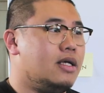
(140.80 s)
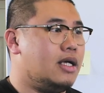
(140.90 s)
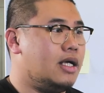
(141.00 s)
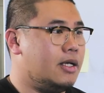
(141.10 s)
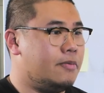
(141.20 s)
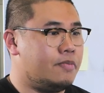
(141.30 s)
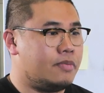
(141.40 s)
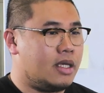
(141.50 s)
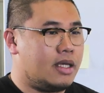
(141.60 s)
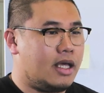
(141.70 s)

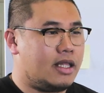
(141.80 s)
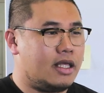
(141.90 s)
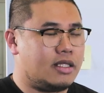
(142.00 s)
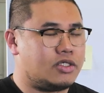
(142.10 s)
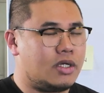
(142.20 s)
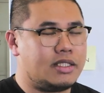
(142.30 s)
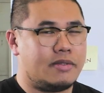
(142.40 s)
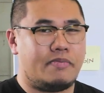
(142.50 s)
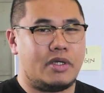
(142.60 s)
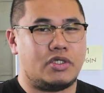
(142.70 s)
And then try
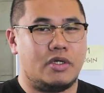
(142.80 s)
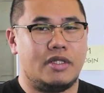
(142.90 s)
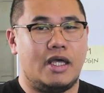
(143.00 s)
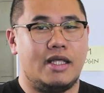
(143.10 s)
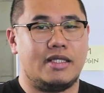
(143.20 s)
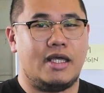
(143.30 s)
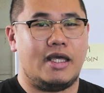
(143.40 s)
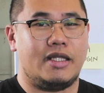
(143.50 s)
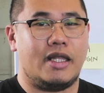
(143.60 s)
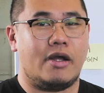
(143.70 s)
to picture that
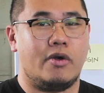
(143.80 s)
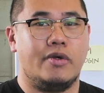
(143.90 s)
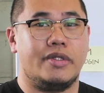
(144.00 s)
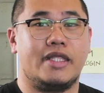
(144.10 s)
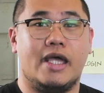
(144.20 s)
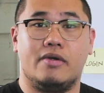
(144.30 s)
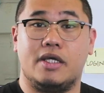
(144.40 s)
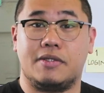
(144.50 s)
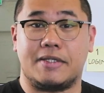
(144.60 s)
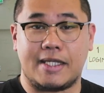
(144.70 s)
and narrow it down
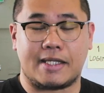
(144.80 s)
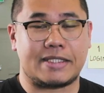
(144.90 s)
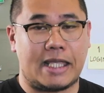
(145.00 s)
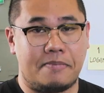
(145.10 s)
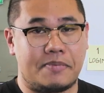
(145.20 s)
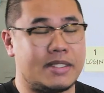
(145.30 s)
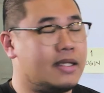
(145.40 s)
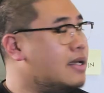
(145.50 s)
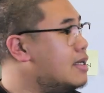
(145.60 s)
into 6 steps.